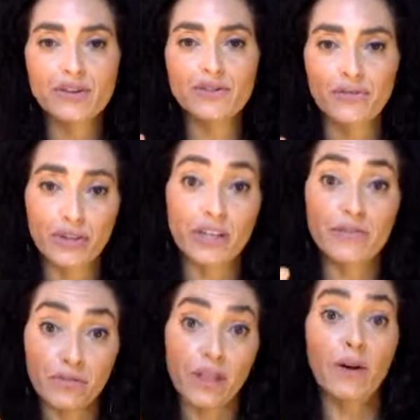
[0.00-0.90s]
you're just free
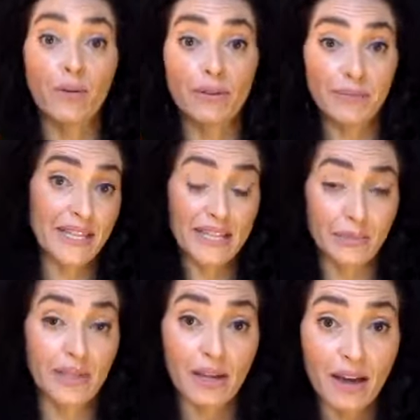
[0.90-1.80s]
to flow. I mean,
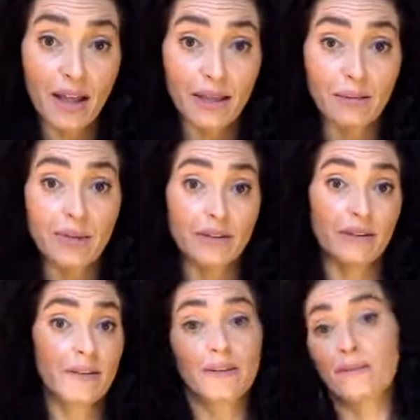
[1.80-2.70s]
that's what they call it. When
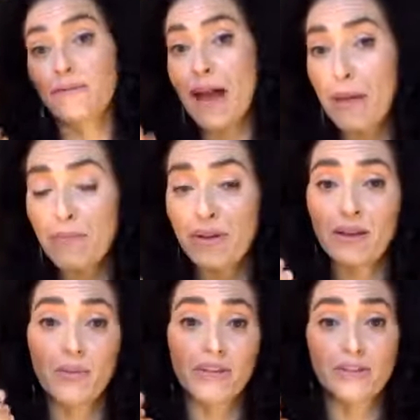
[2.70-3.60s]
you're rapping, right.